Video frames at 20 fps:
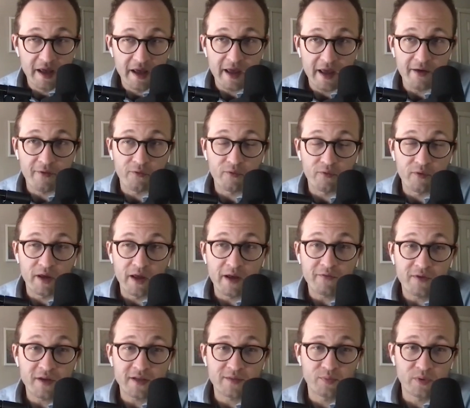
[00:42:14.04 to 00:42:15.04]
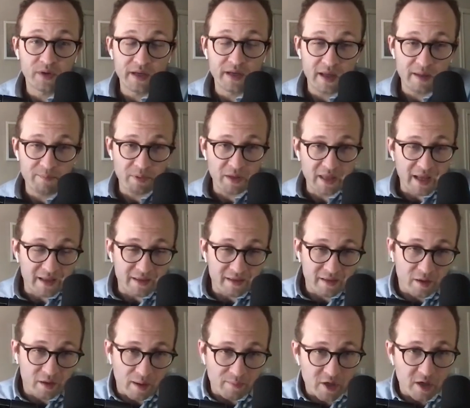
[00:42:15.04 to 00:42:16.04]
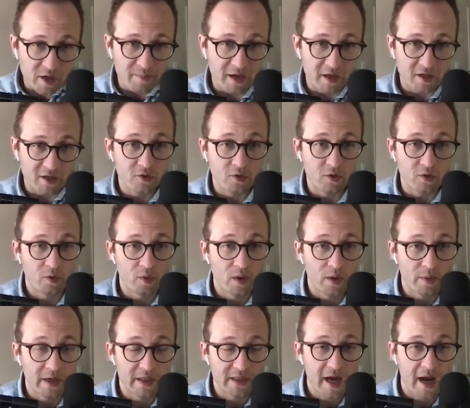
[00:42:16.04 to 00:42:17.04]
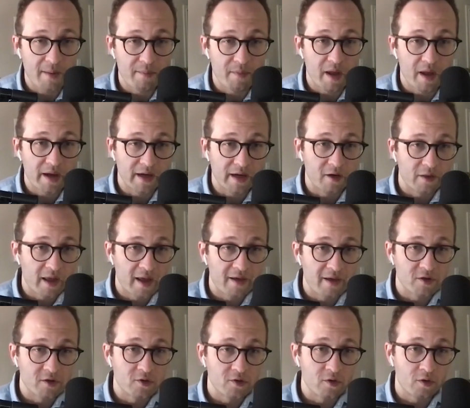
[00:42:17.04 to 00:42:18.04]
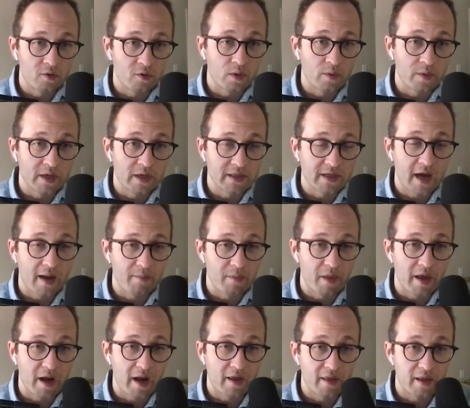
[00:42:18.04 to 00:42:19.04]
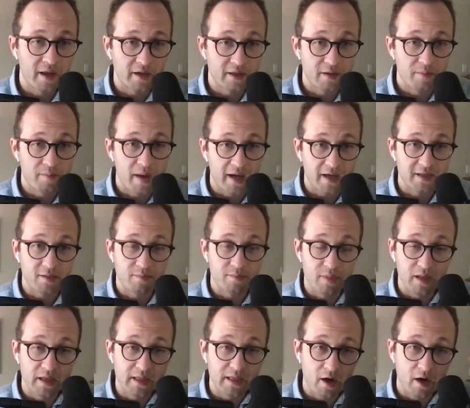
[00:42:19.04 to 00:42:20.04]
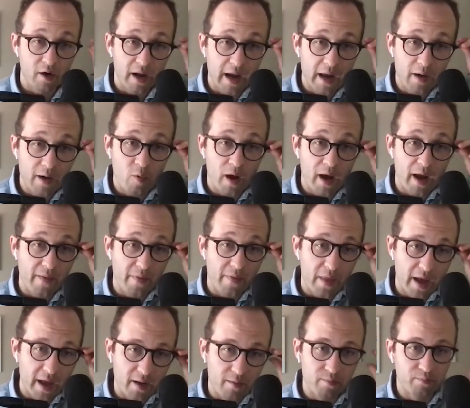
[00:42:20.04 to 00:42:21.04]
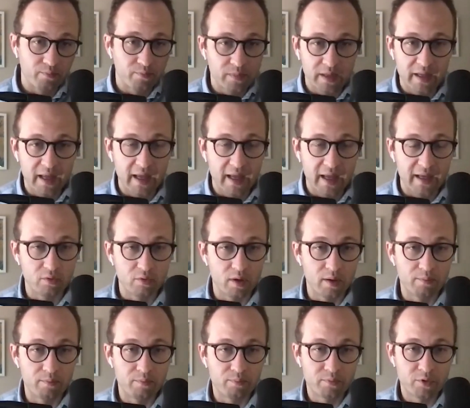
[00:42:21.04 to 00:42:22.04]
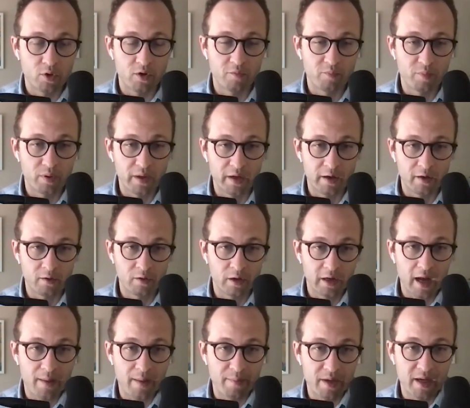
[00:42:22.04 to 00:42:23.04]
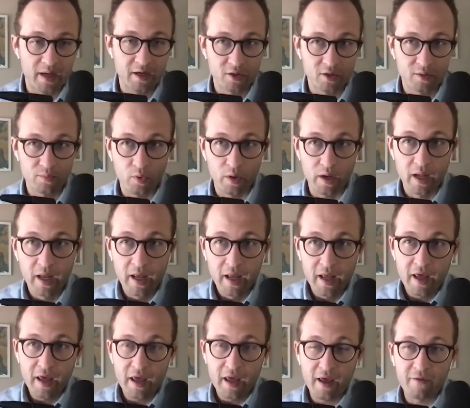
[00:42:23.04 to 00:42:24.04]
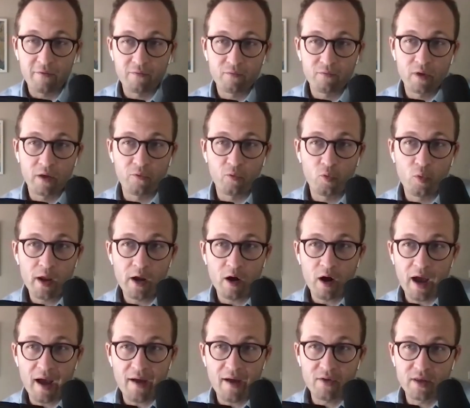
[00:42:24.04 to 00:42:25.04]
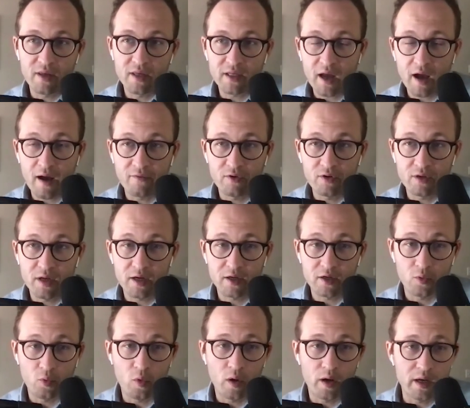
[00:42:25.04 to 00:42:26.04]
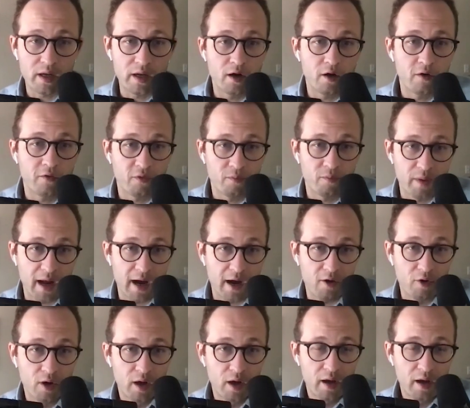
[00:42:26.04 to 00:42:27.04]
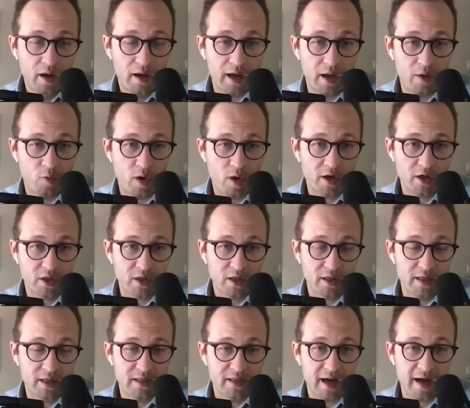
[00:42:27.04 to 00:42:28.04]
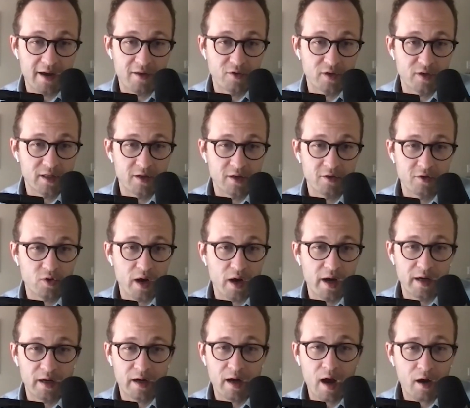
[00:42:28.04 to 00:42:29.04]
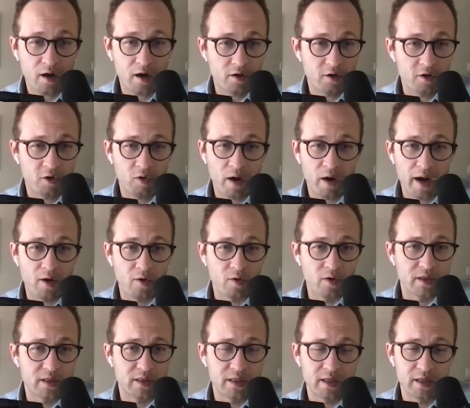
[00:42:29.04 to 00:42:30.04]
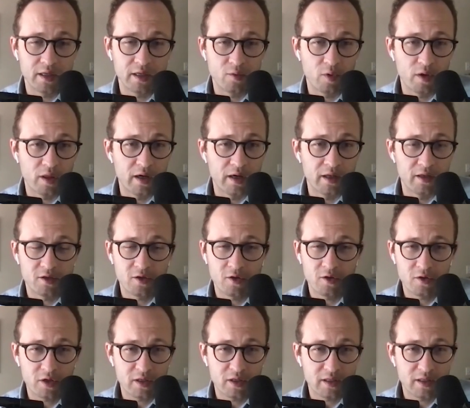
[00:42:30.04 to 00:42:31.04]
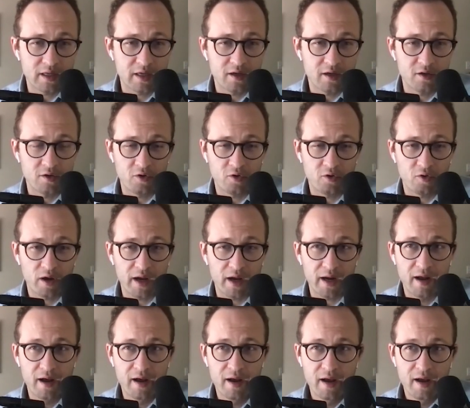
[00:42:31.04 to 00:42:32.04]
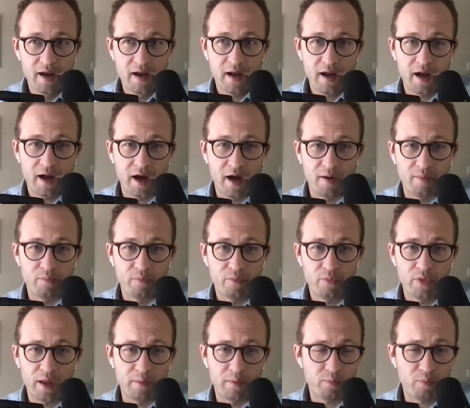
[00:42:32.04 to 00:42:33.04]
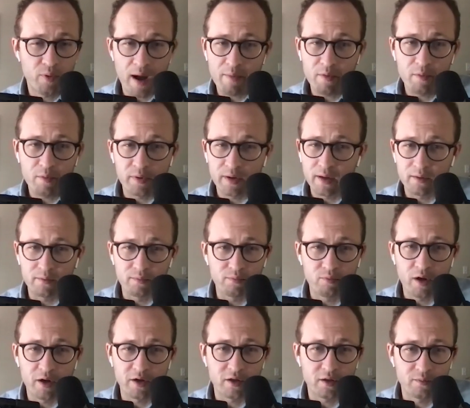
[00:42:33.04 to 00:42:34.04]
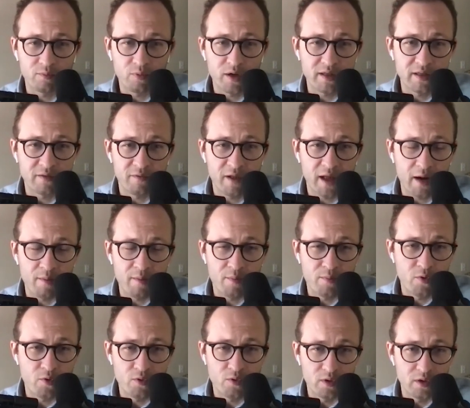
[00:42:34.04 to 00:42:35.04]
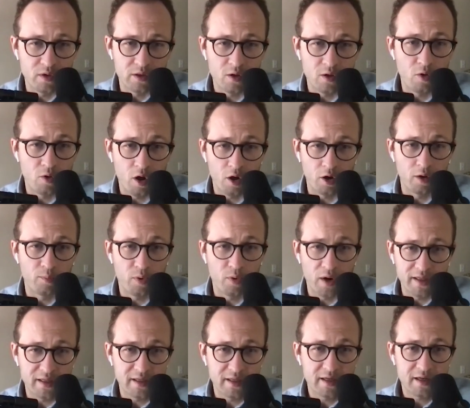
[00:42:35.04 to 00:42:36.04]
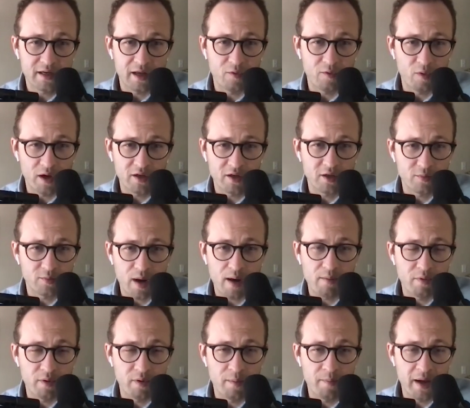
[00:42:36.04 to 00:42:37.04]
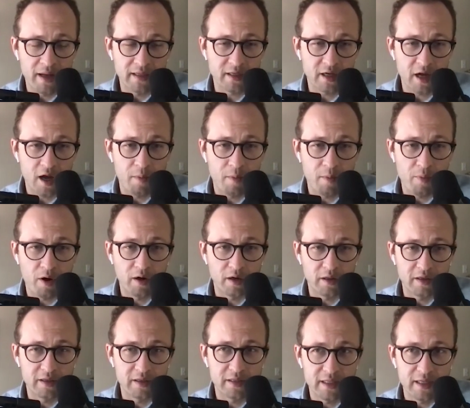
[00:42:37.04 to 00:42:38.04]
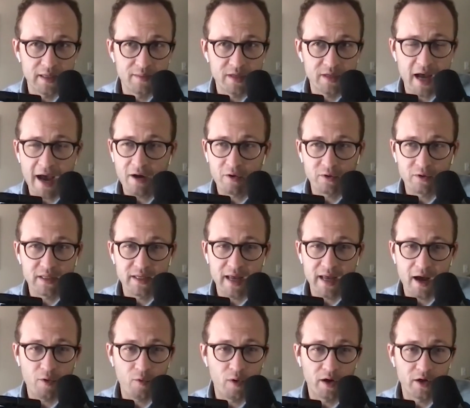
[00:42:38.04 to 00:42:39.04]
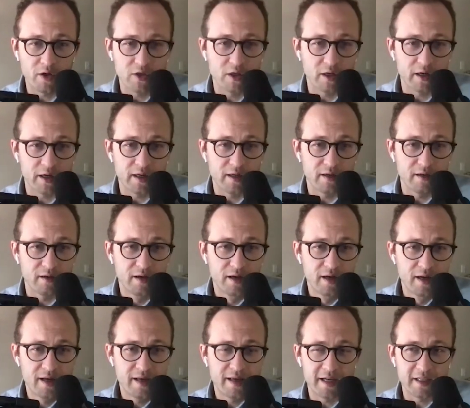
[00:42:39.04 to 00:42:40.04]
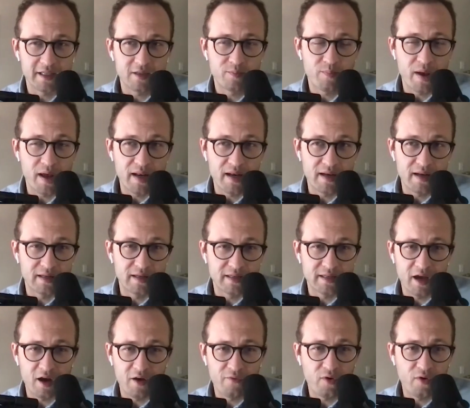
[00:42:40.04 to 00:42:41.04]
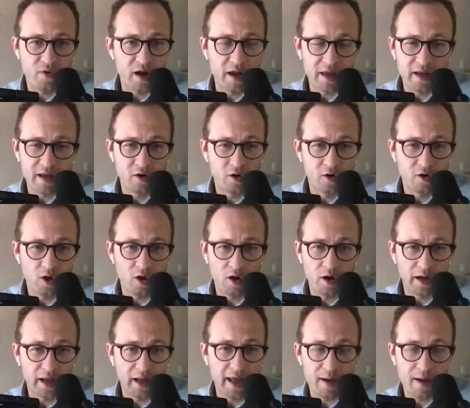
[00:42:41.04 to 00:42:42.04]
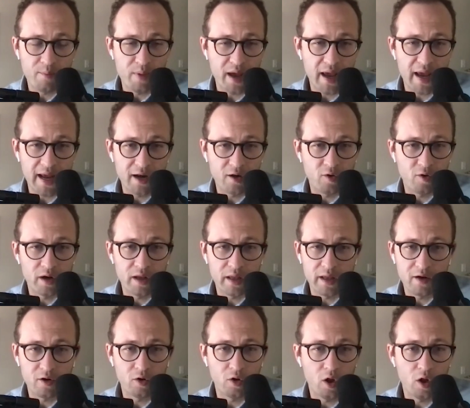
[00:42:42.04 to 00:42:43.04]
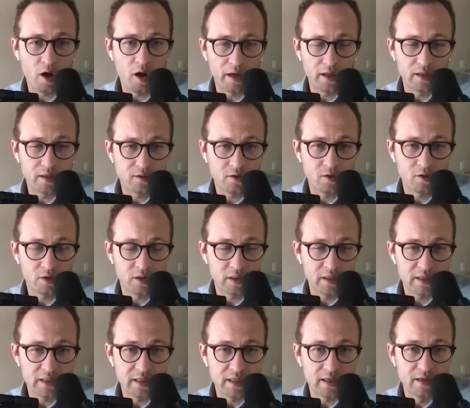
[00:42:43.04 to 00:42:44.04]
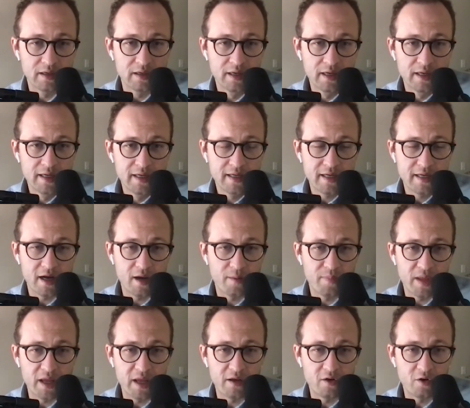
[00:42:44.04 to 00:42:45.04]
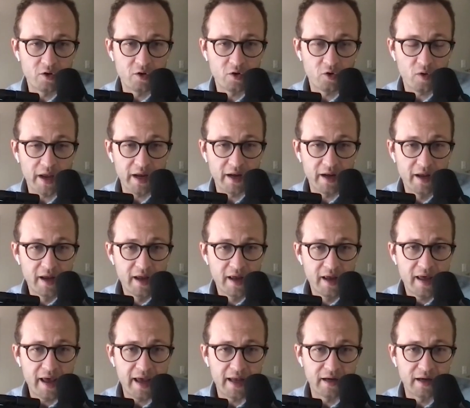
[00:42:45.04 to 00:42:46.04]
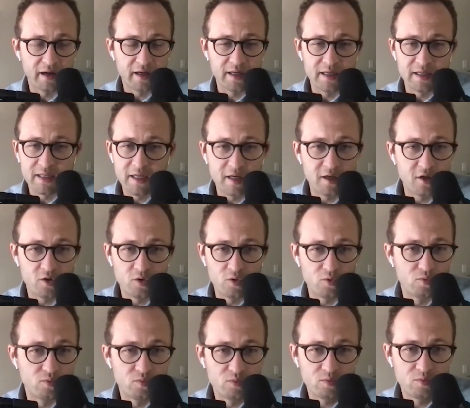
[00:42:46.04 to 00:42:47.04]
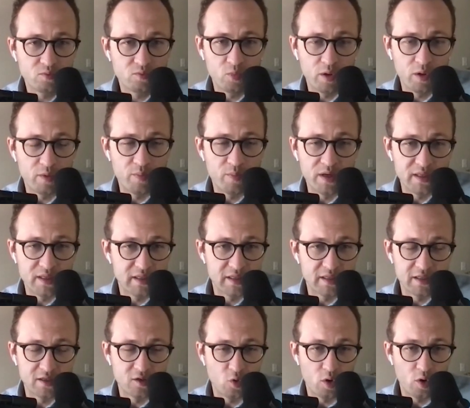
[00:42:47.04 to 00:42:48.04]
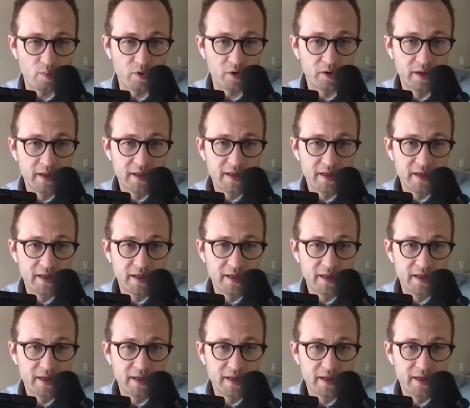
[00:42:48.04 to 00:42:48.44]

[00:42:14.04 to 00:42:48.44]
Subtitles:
If this but that I'm talking about a 2 to 3 week timeline here. They have a 2 to 3 week timeline, I think, to make some military headway and then get to a sort of political accommodation point. If we are having this conversation 1 year from now, and Russia is either still trying to conquer Ukraine or is dealing with an insurgency in Ukraine, then probably Russian President Vladimir Putin is no longer president, and Russia is probably about to come apart at the seams. I don't see how Russia can expend itself on a year-long campaign or a year-long insurgency in Ukraine and continue with business as normal.